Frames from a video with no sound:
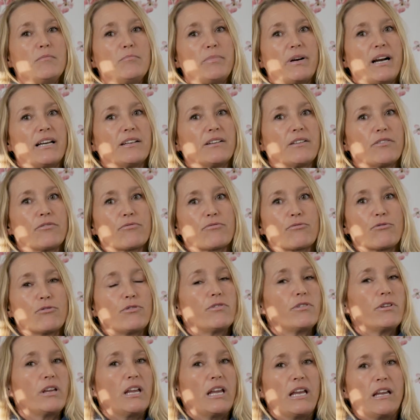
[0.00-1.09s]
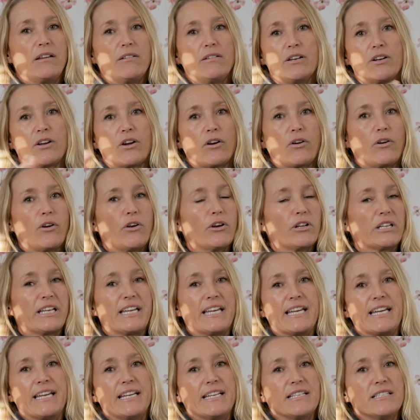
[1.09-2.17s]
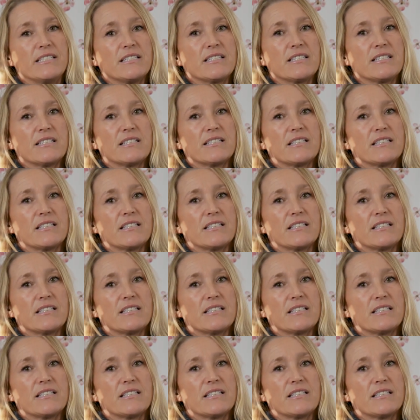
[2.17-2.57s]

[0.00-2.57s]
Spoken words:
But through the, you know, early years,